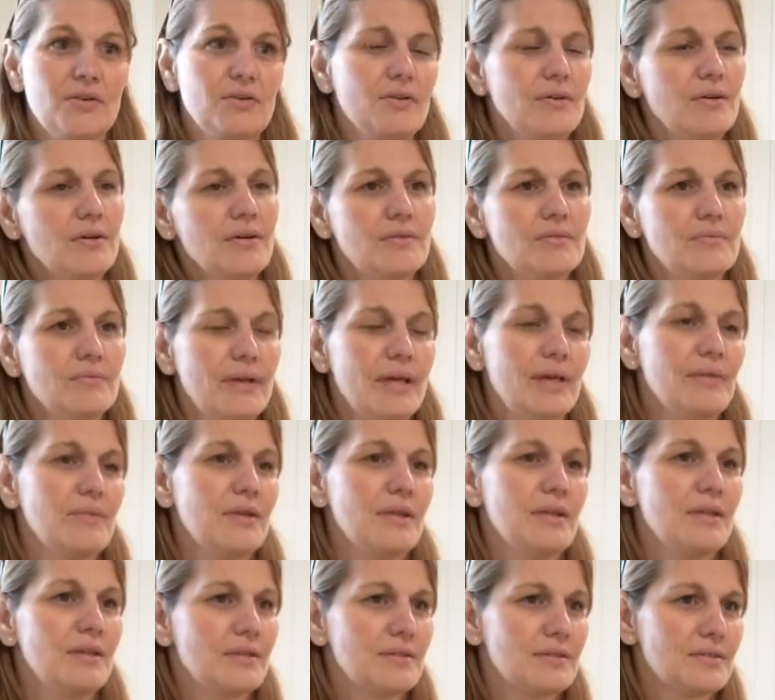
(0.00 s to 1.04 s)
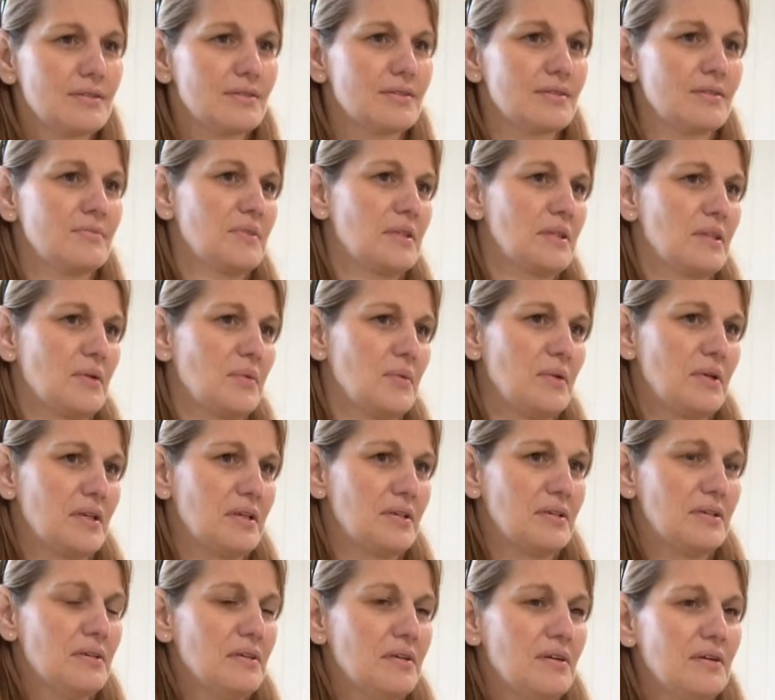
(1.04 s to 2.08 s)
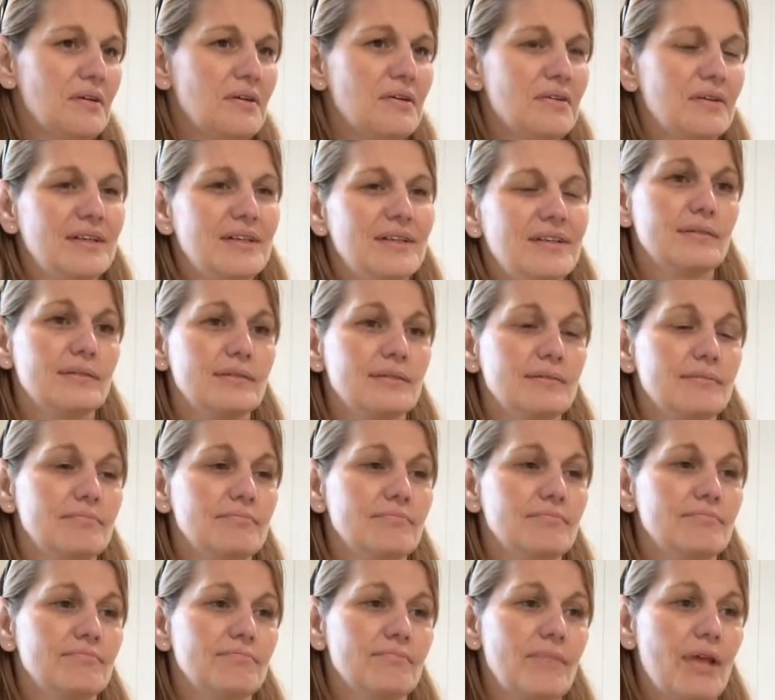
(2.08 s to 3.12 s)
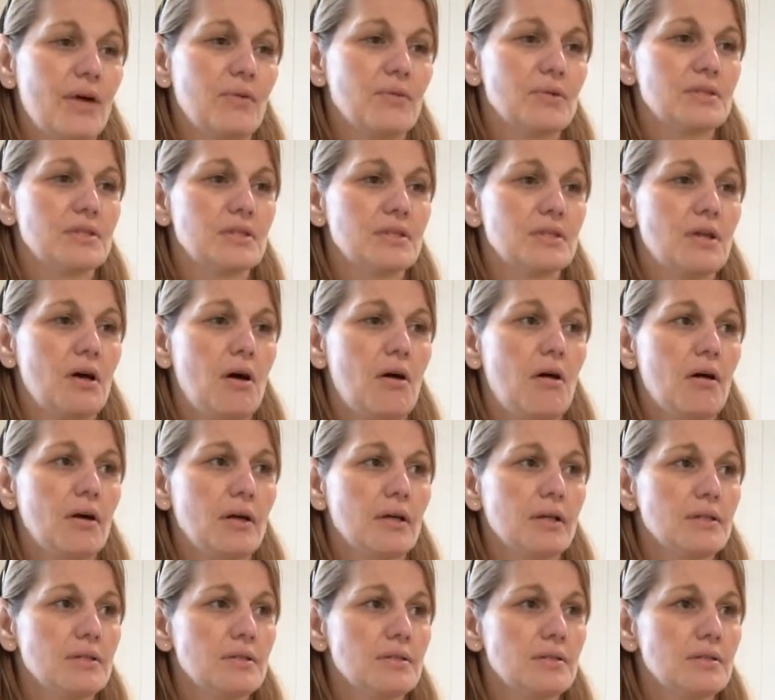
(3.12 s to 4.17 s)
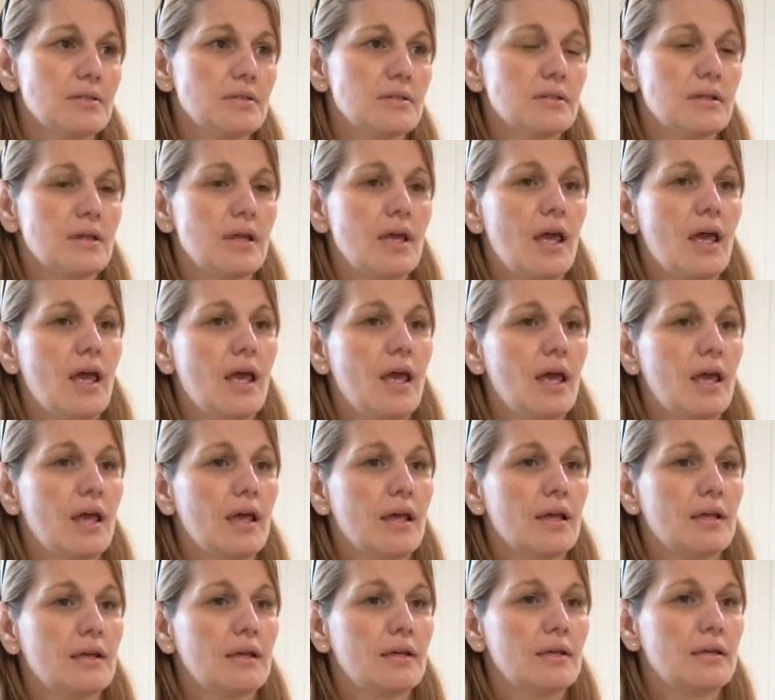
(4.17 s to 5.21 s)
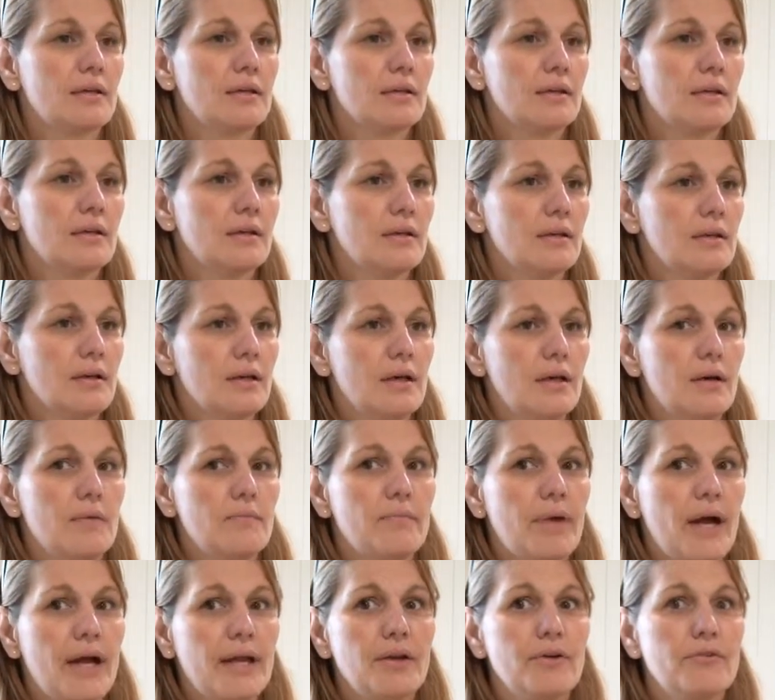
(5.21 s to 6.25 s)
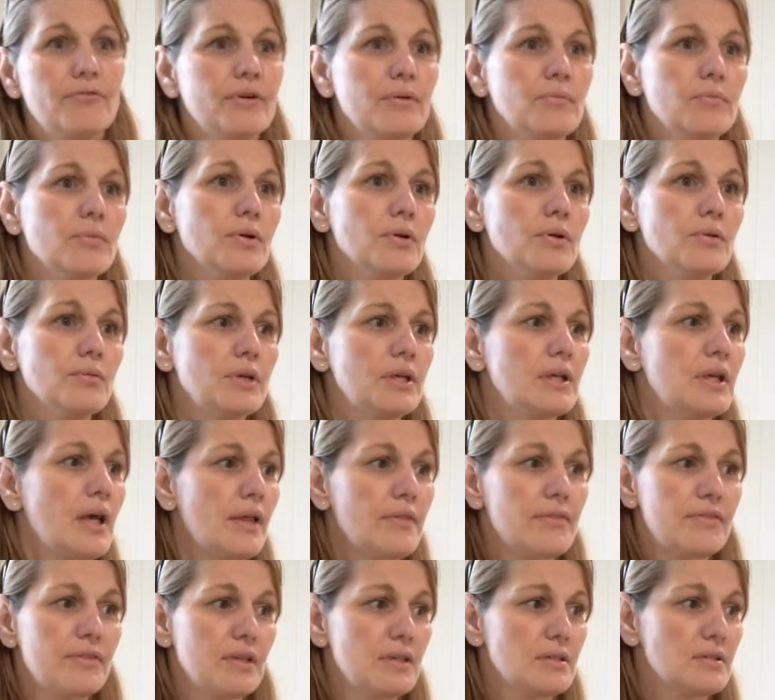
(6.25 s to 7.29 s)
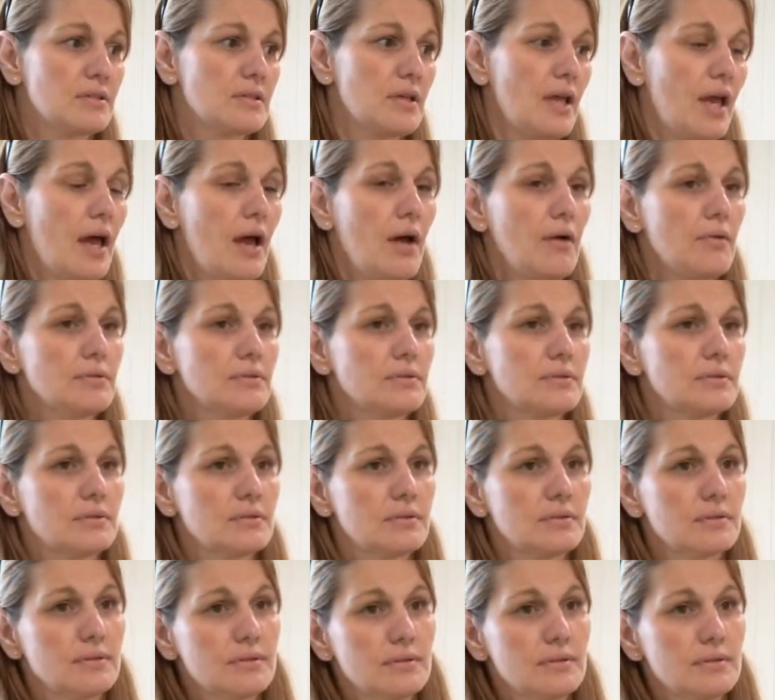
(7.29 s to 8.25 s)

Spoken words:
oh, maybe this is something that we can do. And that was in August, and by November we got this house,